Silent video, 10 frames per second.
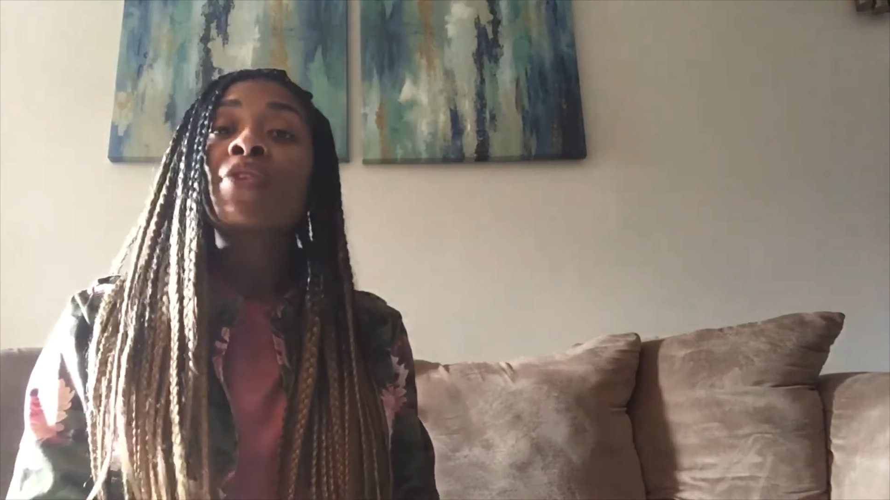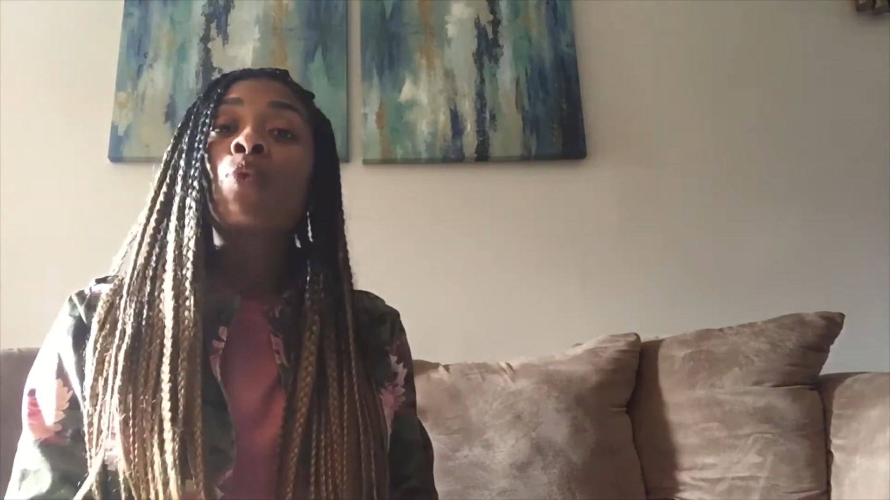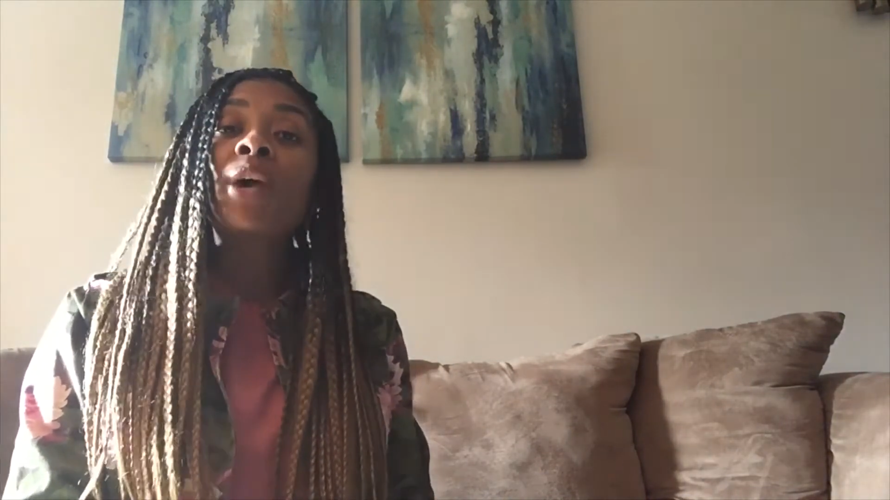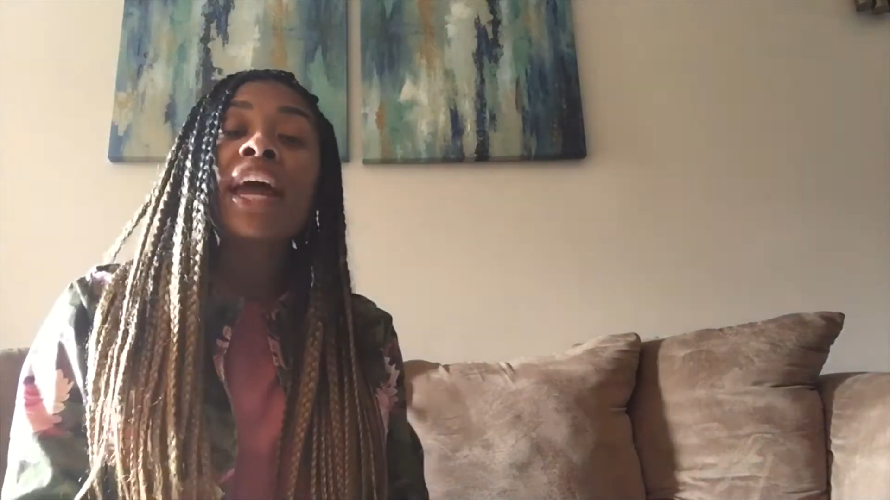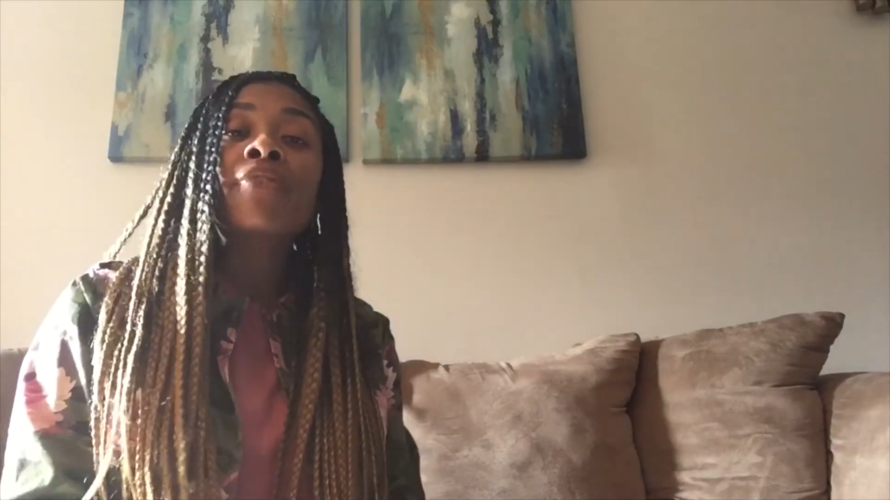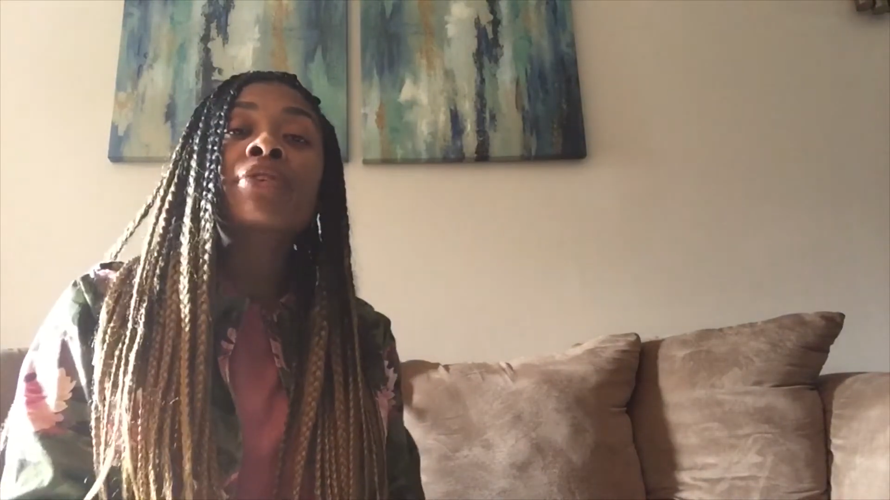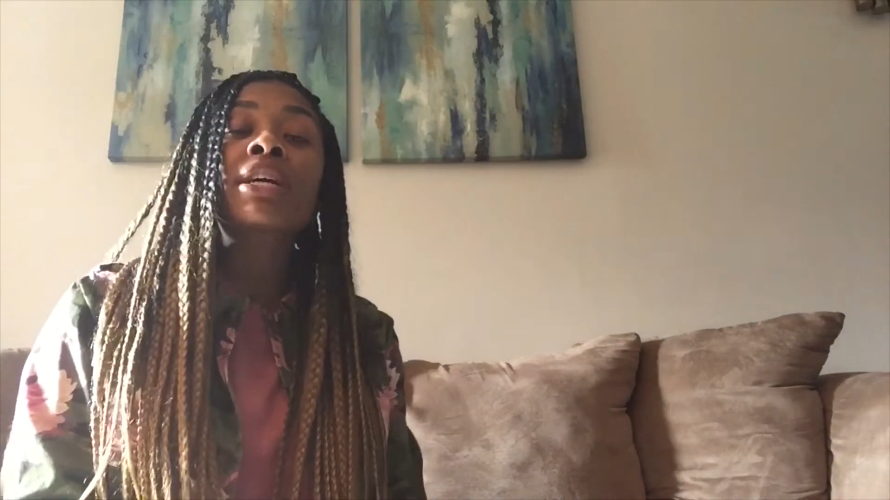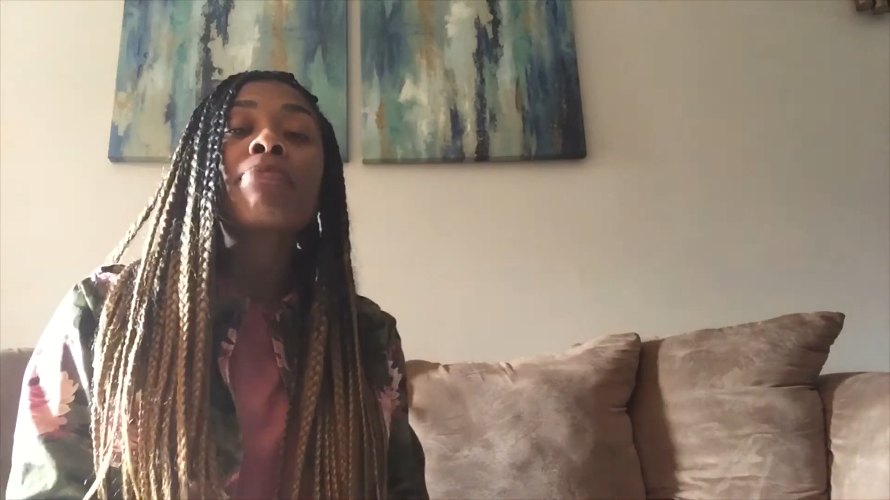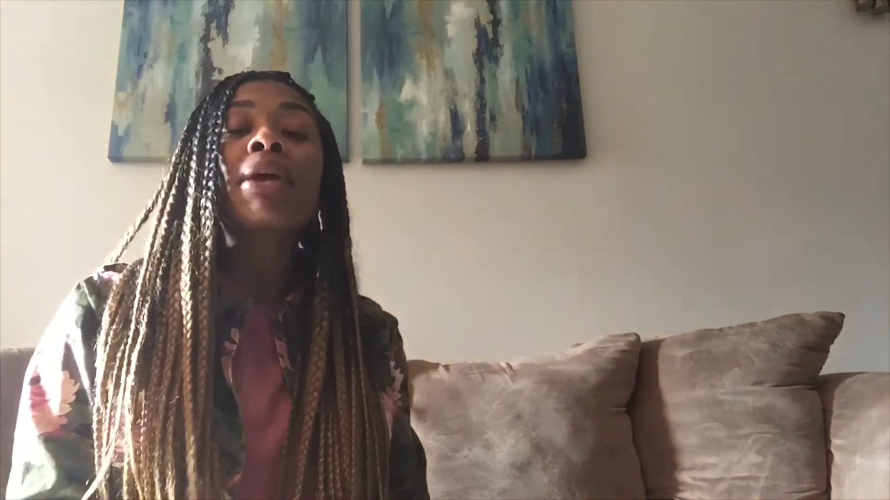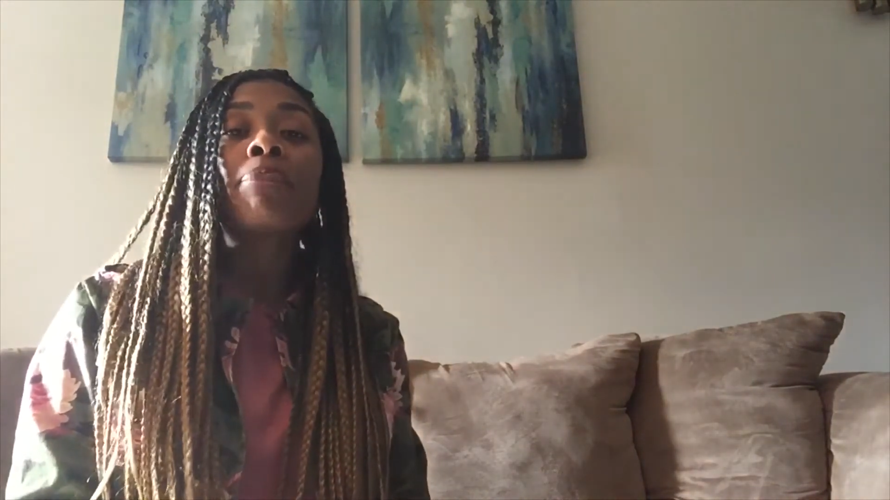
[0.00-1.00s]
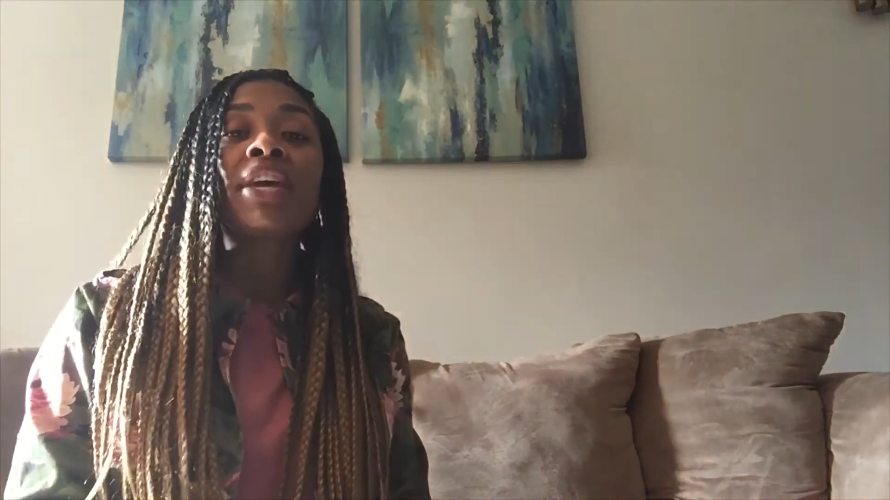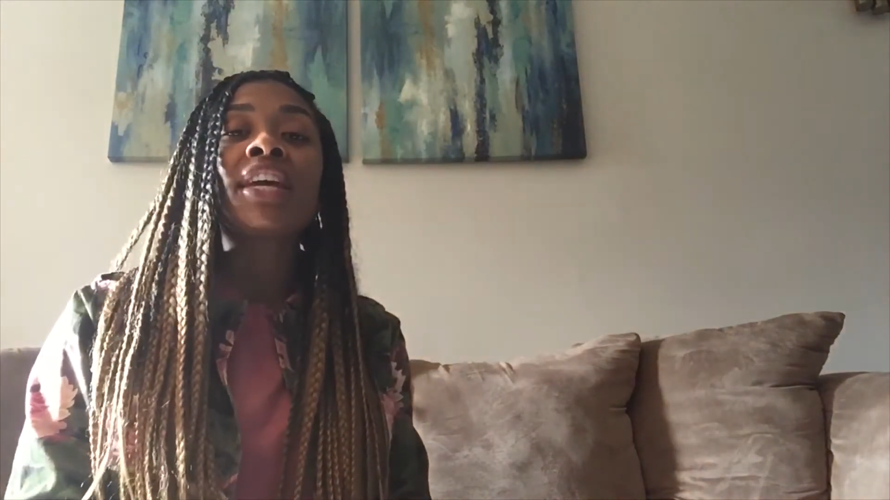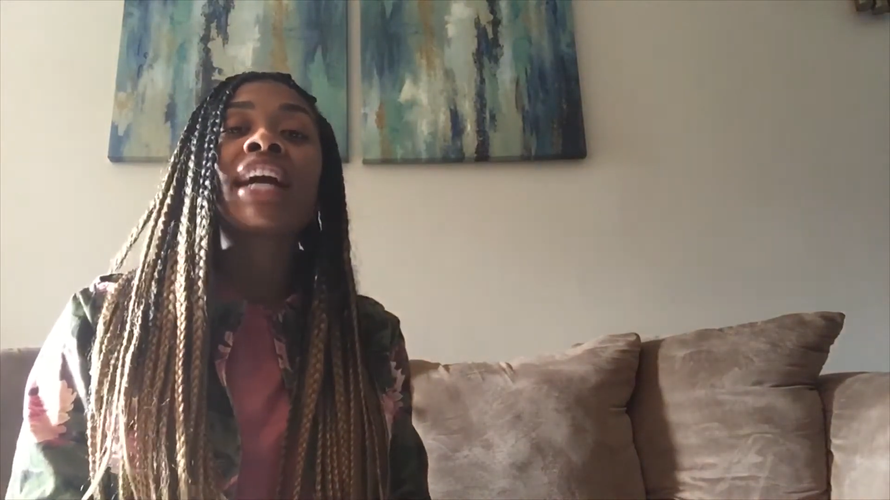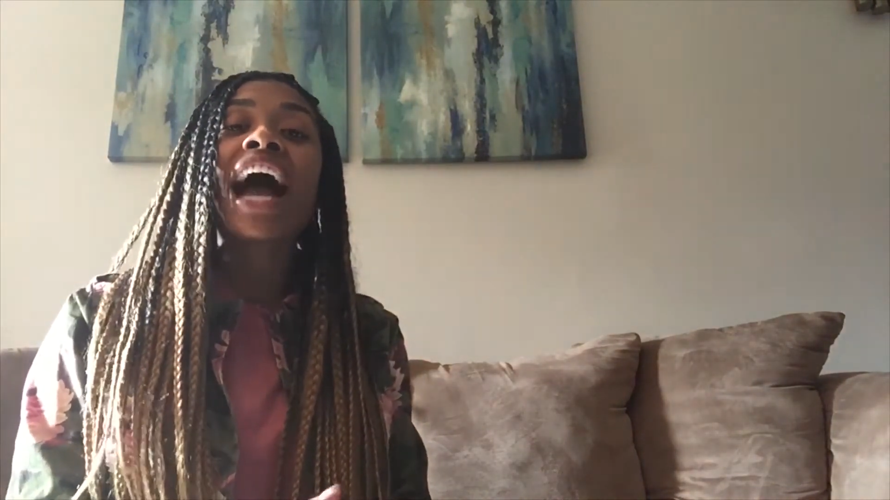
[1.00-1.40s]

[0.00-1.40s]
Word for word: Whatever it may be,